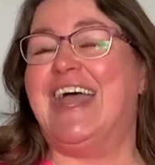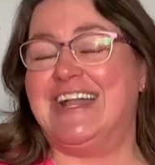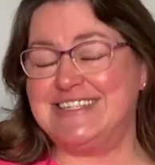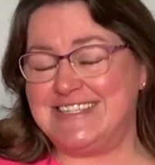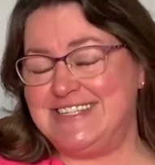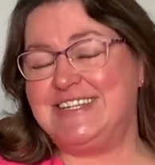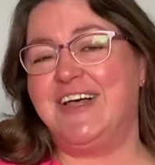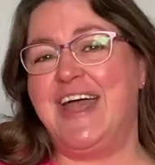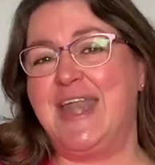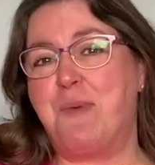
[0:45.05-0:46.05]
and still
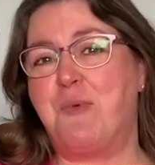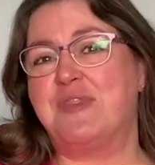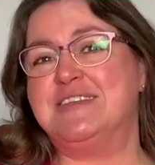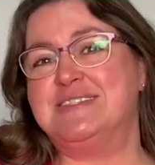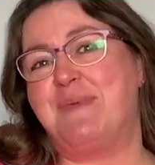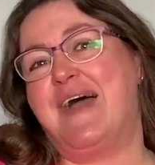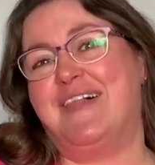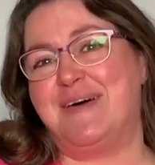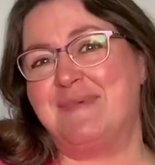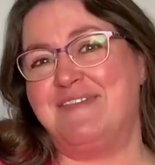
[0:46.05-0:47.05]
end up with a smile
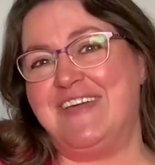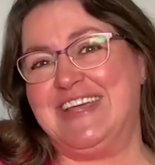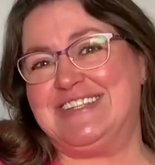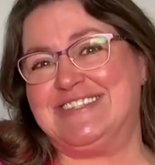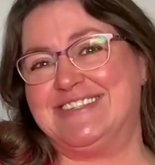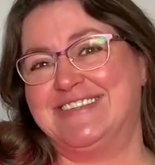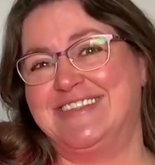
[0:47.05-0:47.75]
on my face.